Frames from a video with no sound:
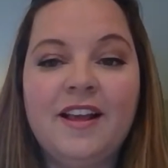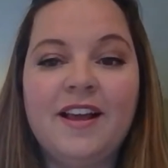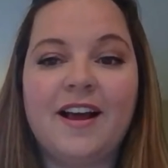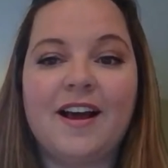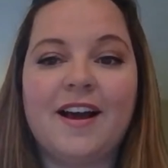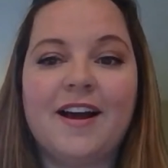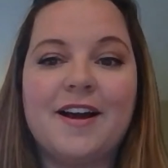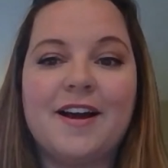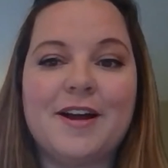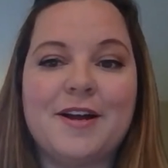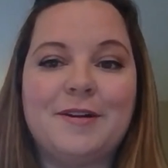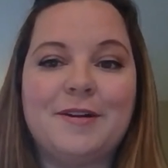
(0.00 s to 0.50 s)

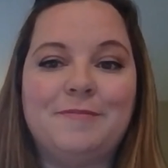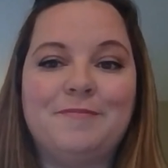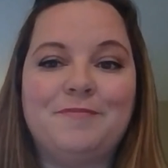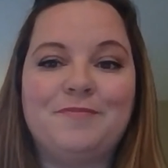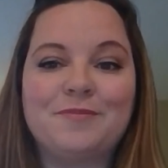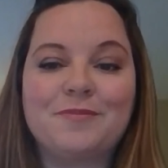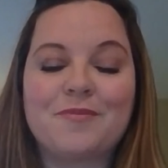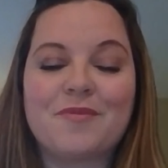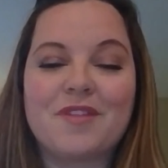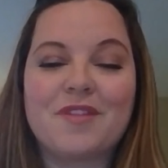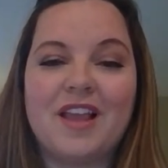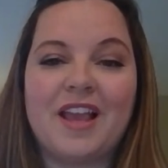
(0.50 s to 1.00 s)
Um,
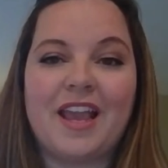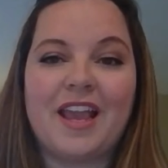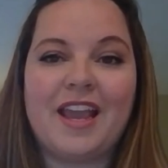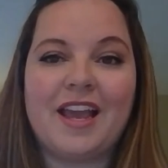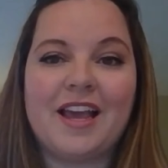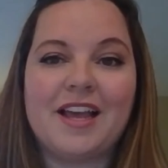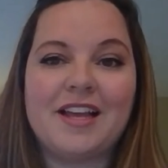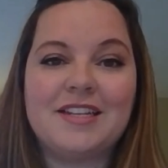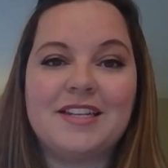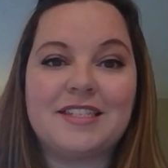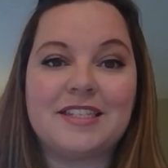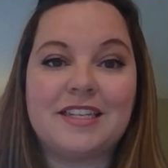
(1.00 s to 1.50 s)

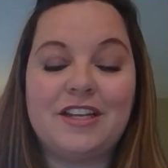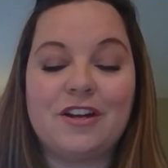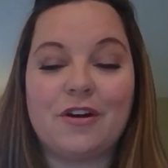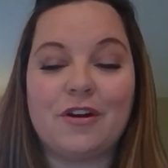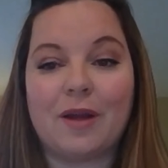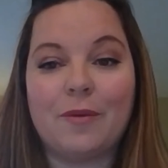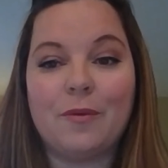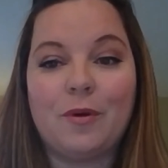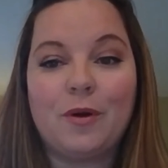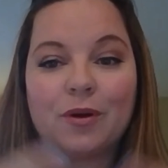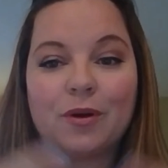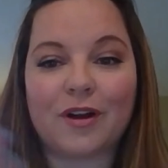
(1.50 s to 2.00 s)
and, you know,
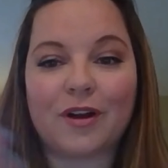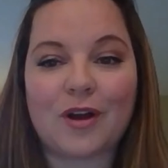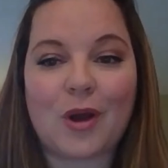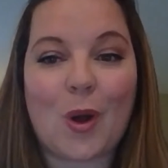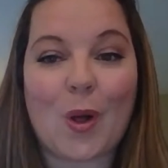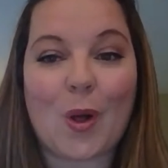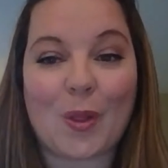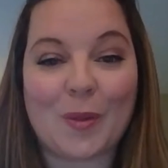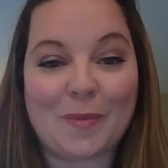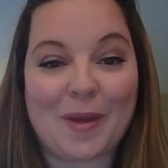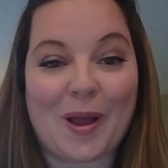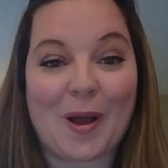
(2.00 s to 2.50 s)
I won't
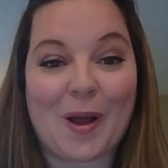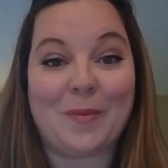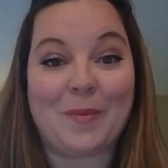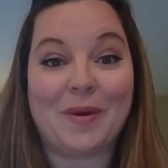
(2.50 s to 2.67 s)
call him out,